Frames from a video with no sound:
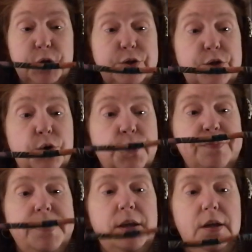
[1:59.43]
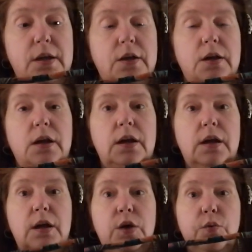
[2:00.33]
So,
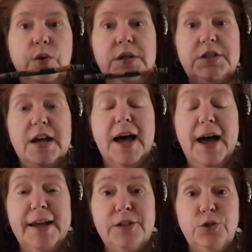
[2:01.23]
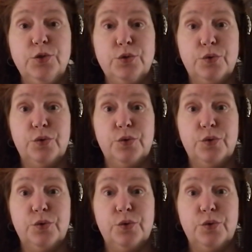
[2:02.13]
uh, what I do